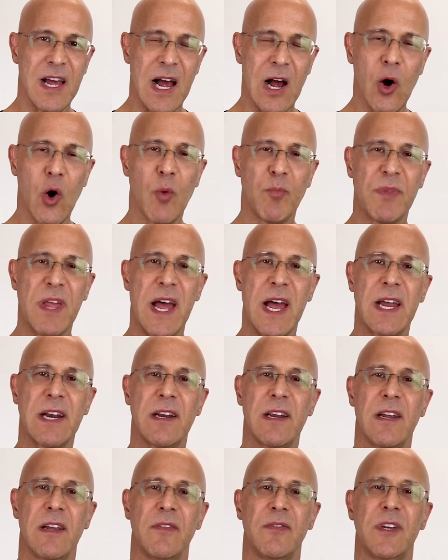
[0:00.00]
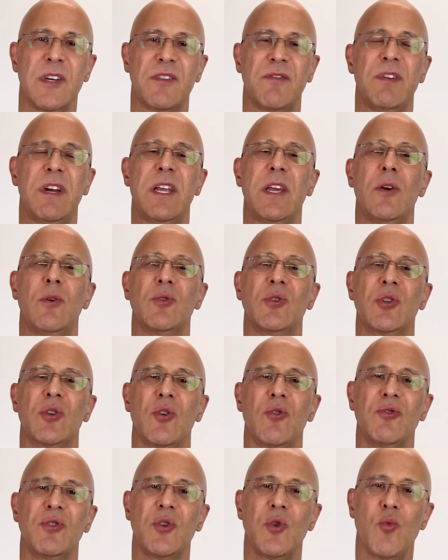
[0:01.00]
I hope that this video
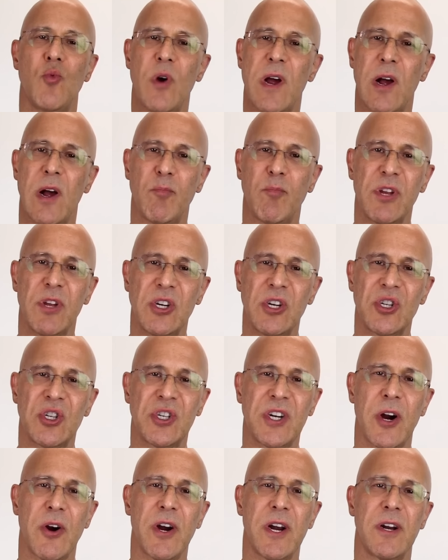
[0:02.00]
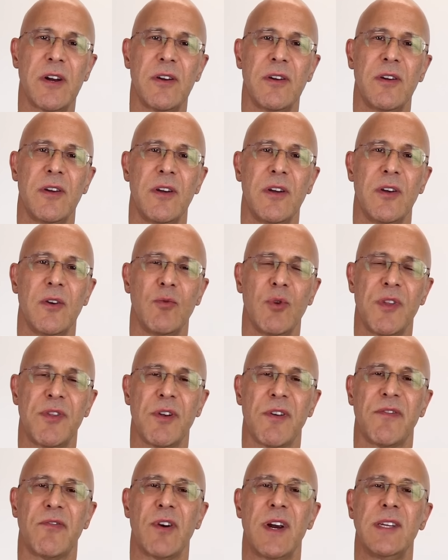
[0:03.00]
serves you well. Please share it with
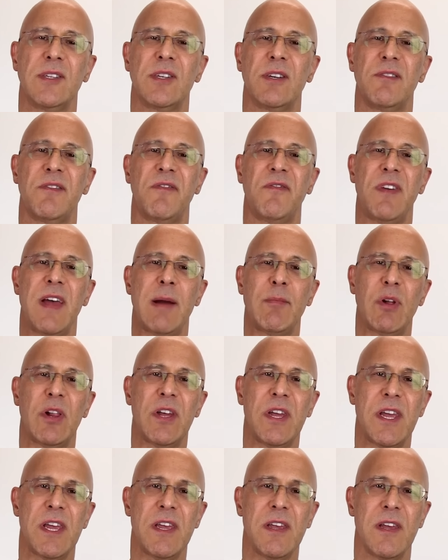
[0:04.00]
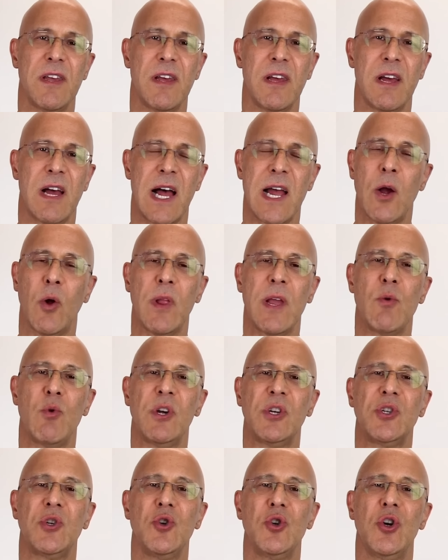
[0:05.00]
your friends and family. I only
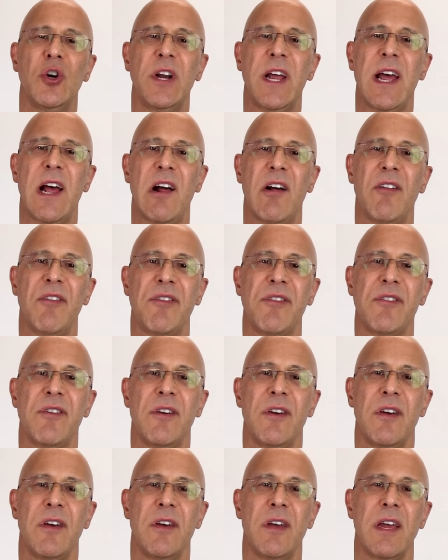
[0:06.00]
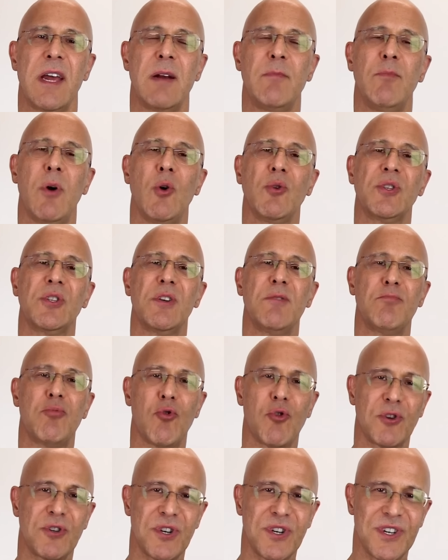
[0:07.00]
wish you good health, and most
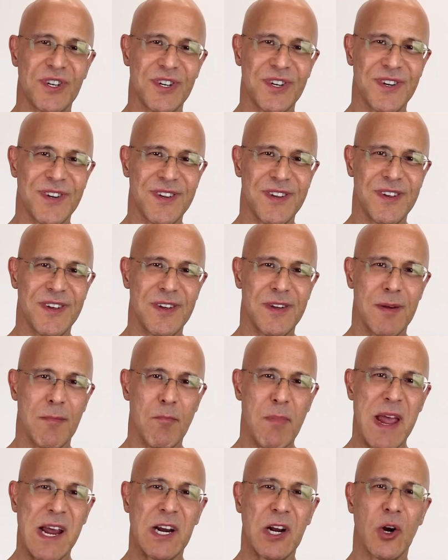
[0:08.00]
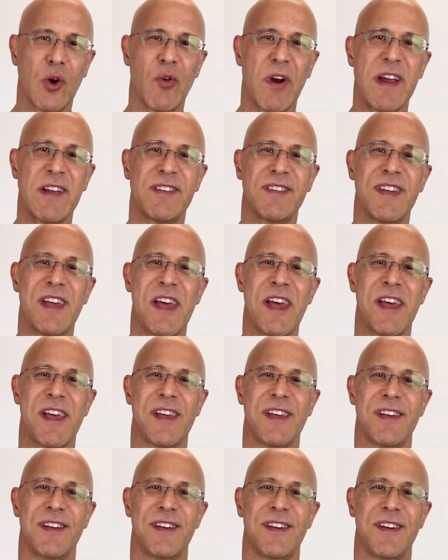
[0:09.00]
important, make it a great
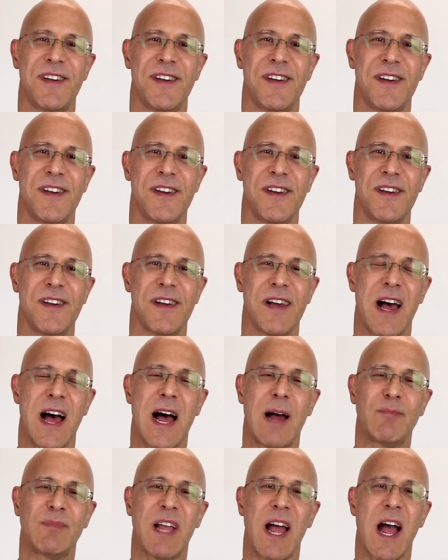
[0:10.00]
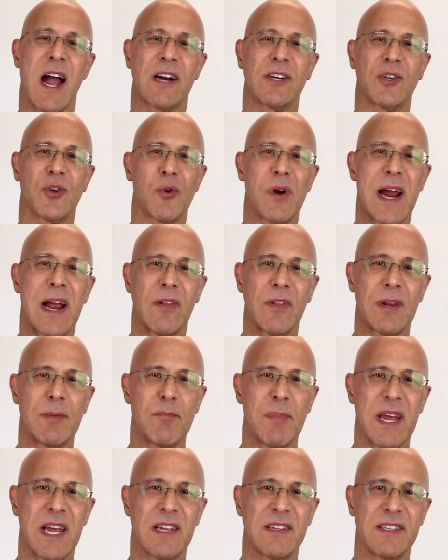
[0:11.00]
day. I'm Dr. Alan
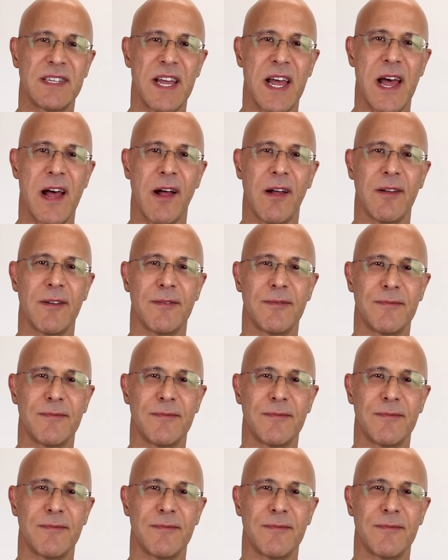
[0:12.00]
Mandel.